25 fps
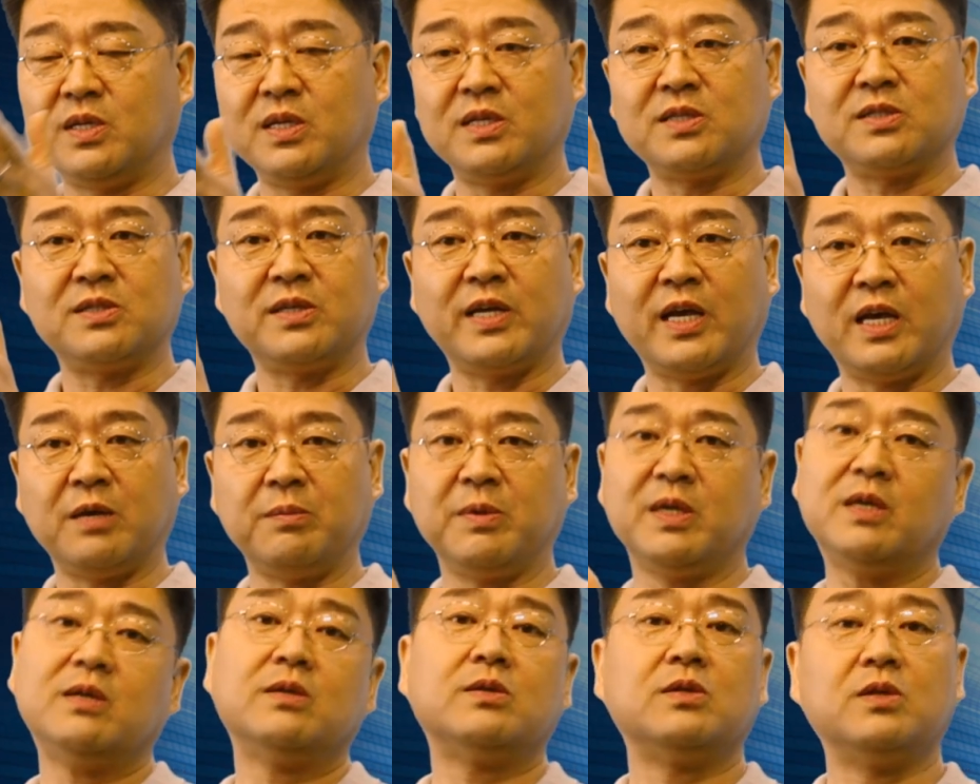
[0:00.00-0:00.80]
this
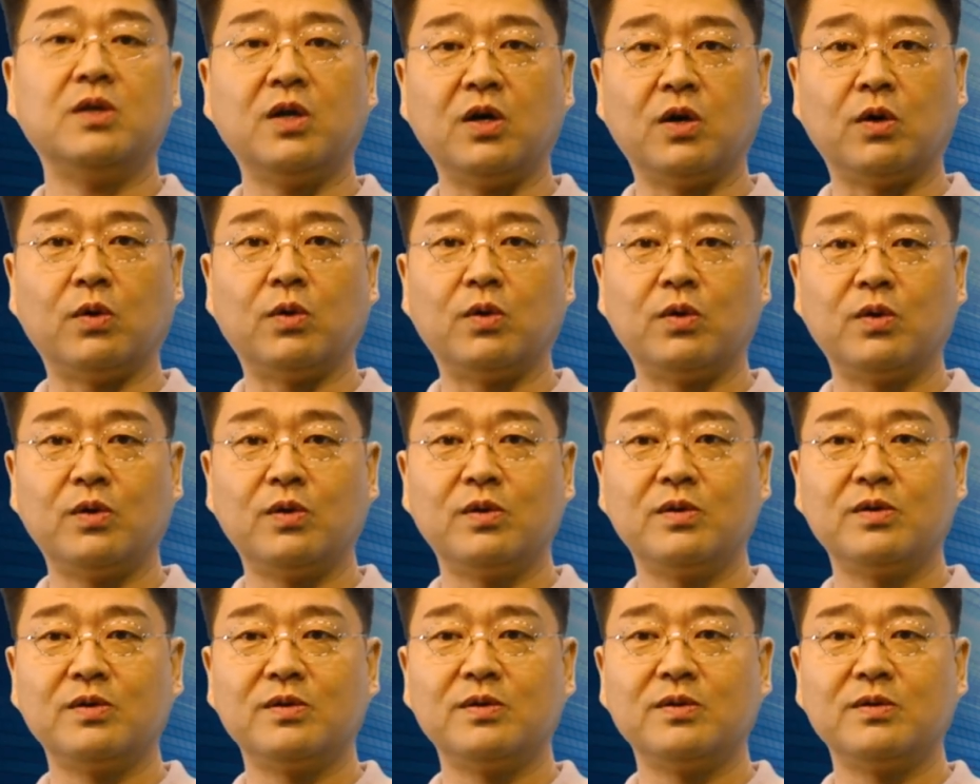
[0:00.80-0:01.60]
naming? No.
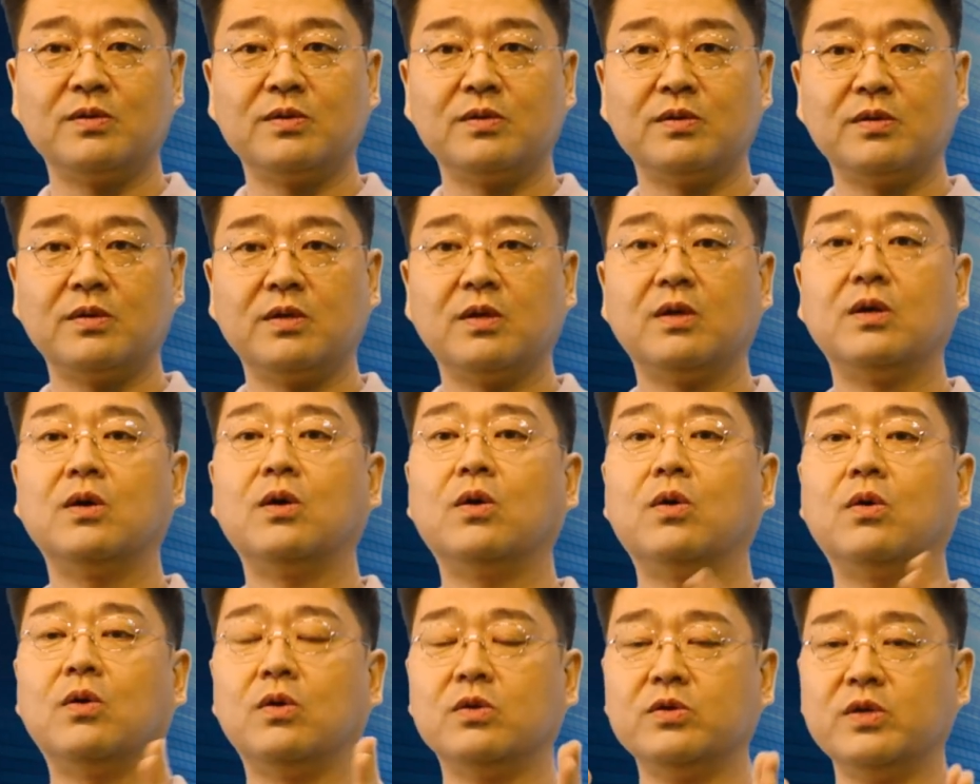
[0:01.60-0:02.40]

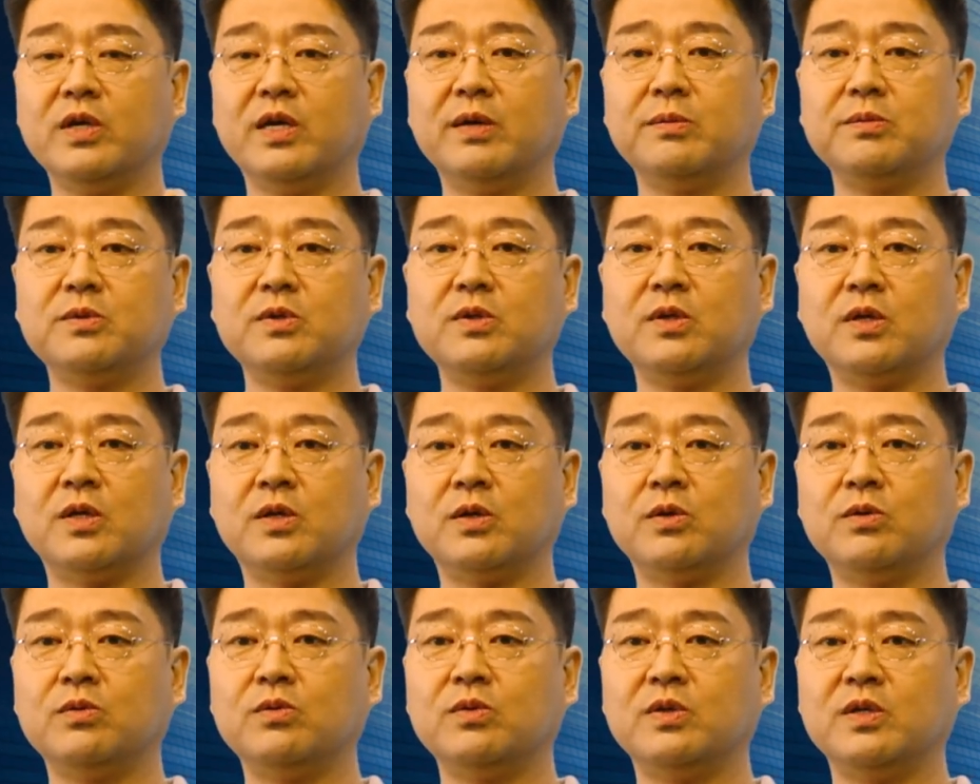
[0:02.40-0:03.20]
All you have to
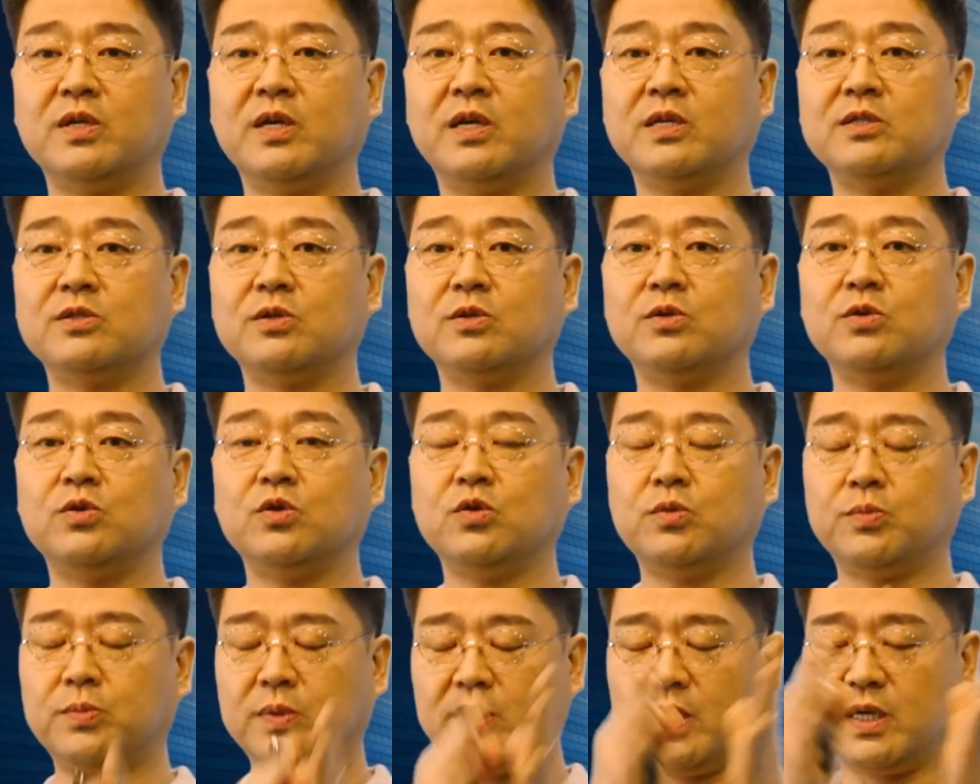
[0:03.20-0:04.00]
know is
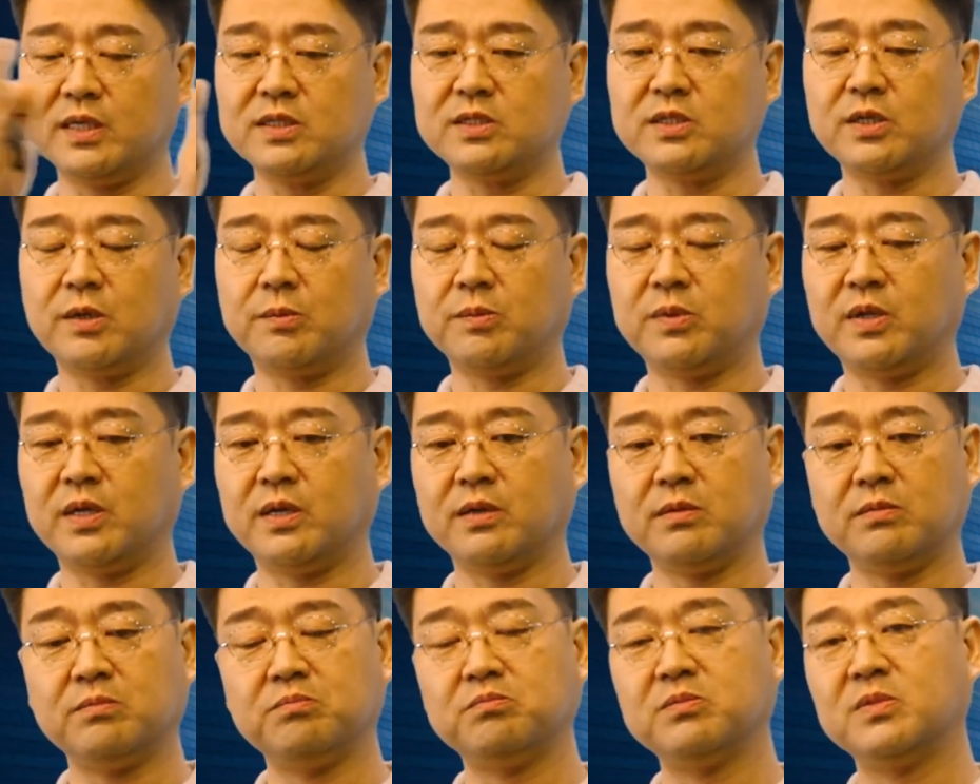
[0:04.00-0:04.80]
you plan
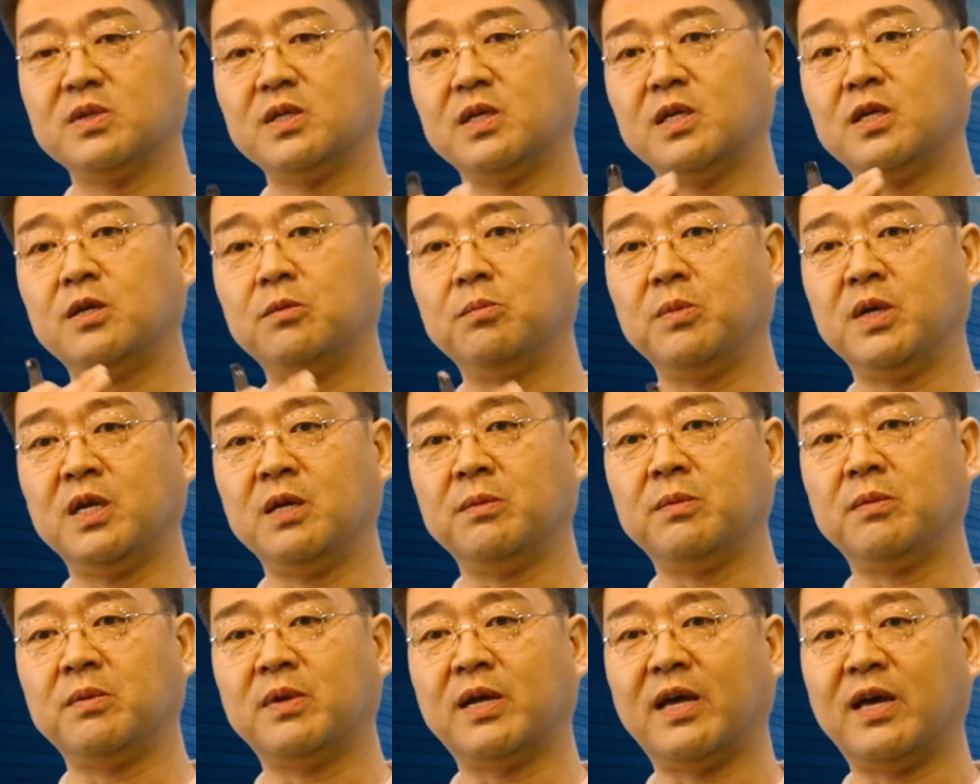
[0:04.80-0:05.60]
something in a
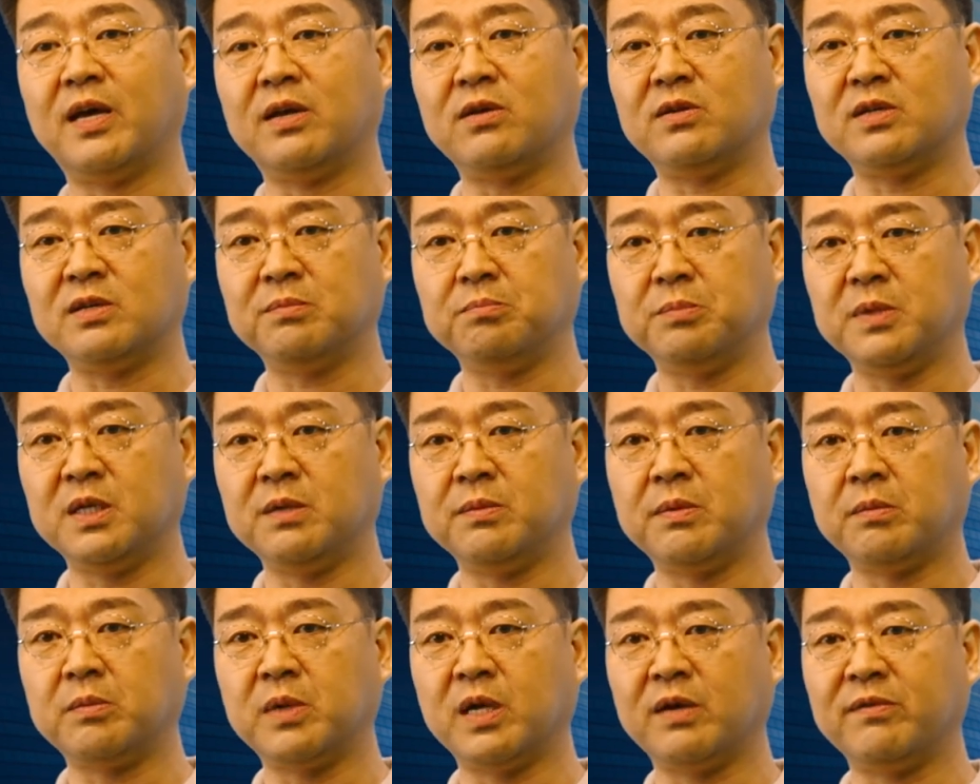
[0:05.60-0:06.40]

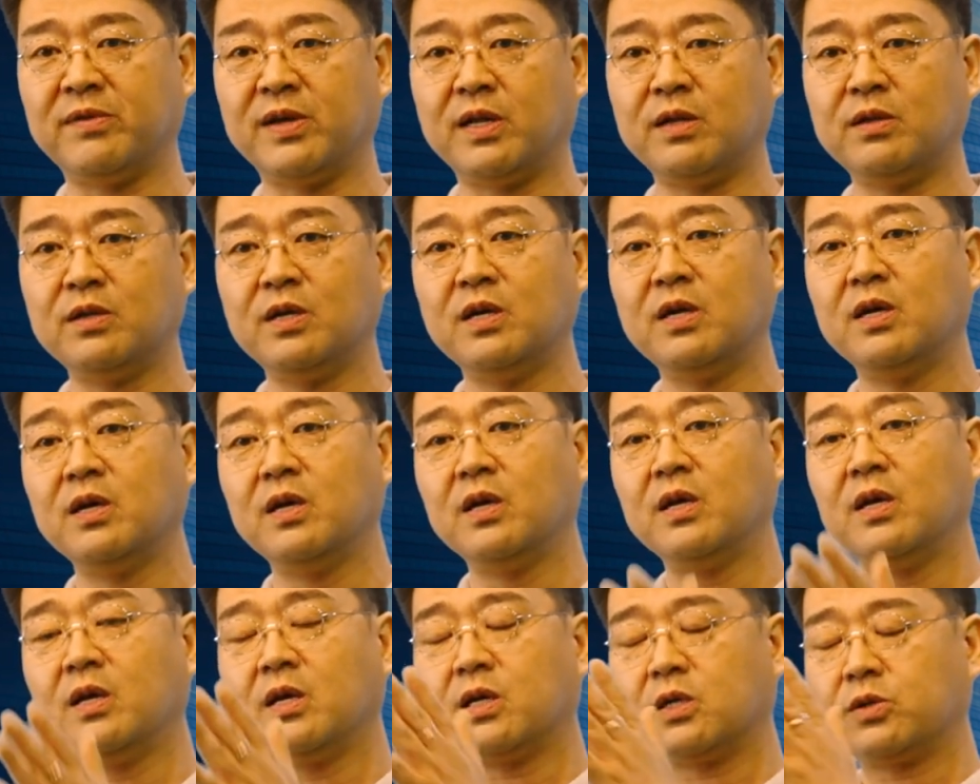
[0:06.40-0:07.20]
minimum level,
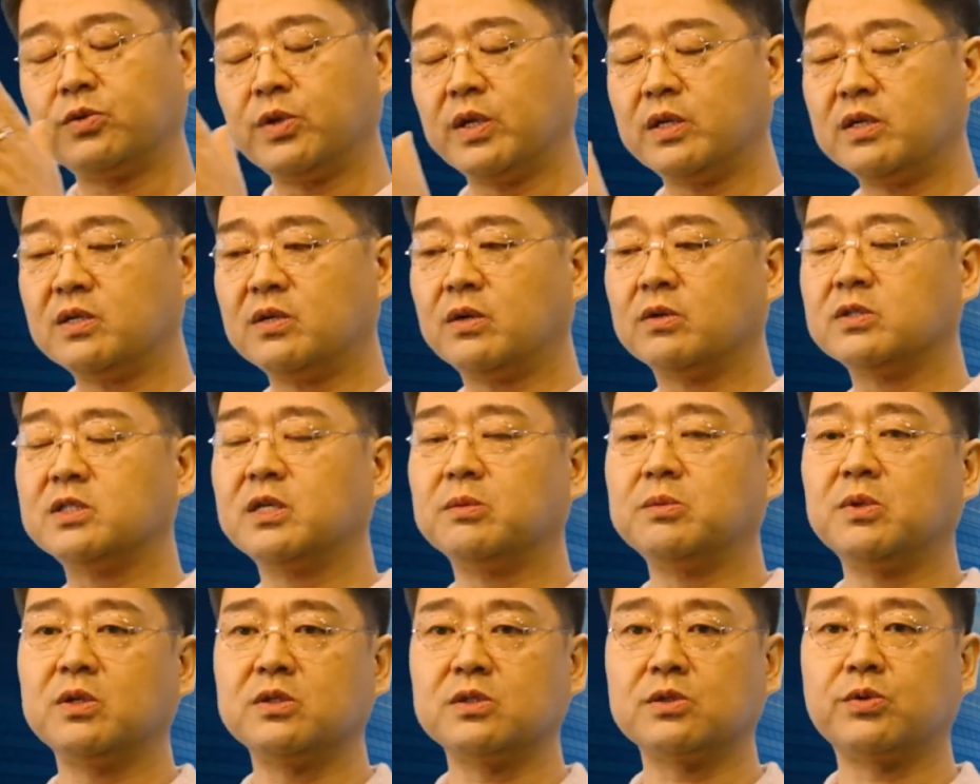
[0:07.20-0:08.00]
create an
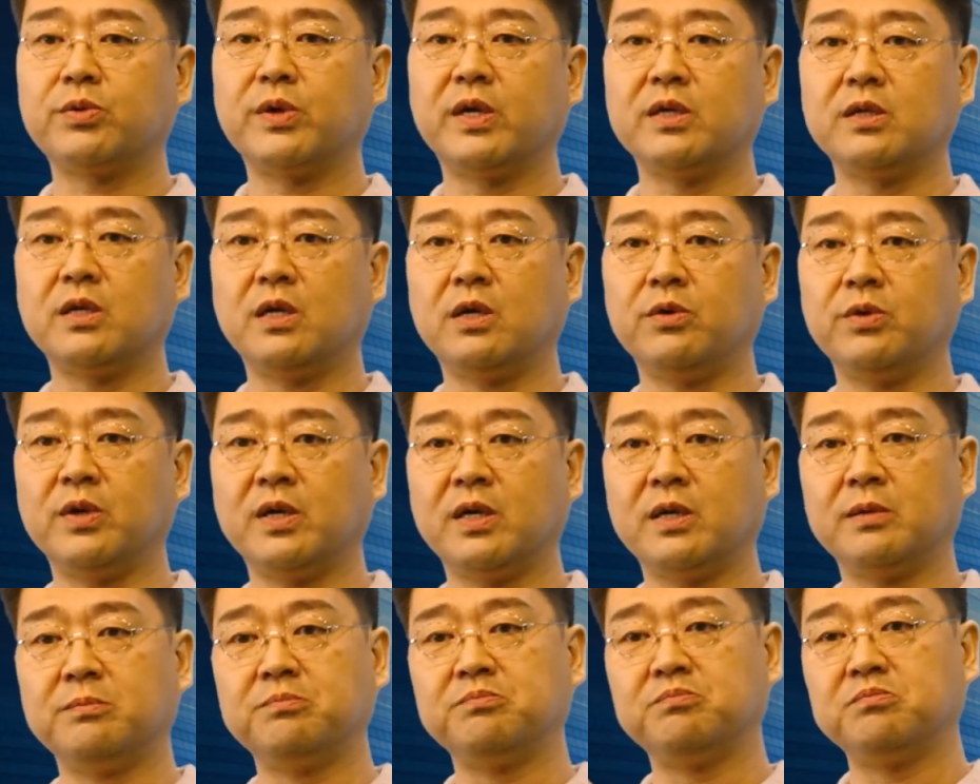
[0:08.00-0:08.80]
acceptance
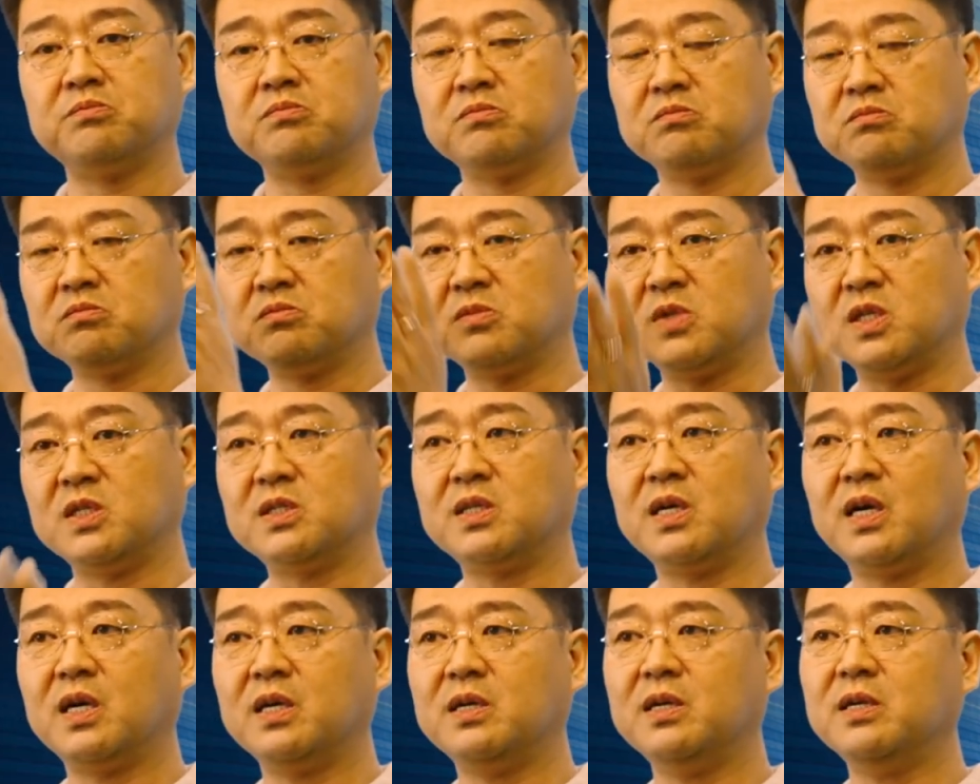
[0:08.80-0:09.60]
criteria,
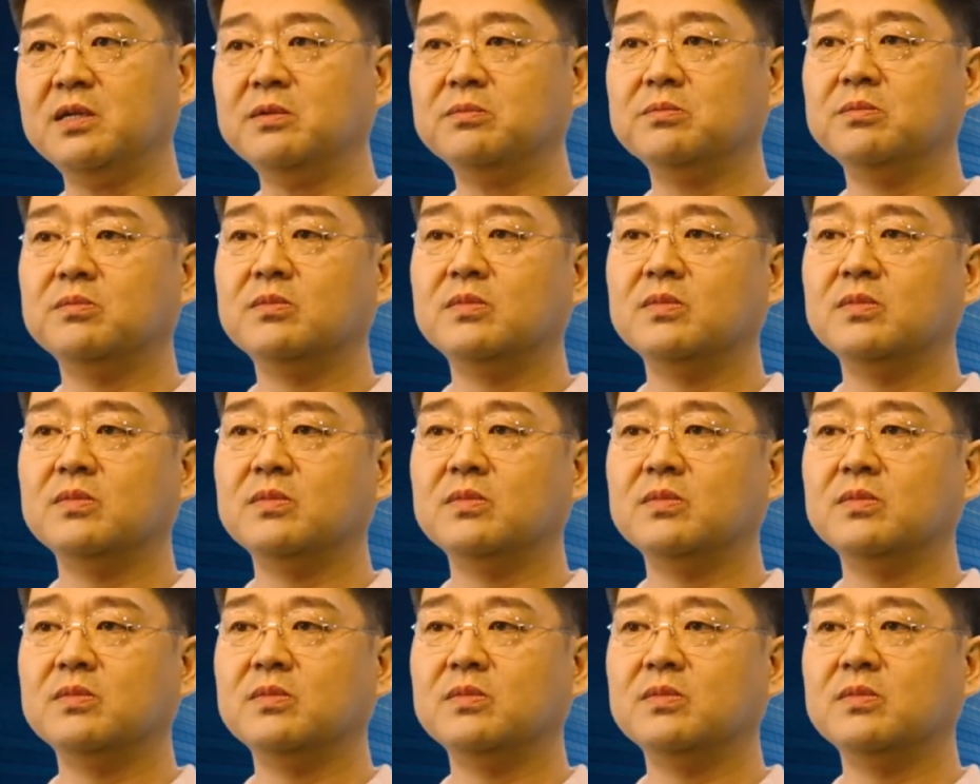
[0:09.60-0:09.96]
design it,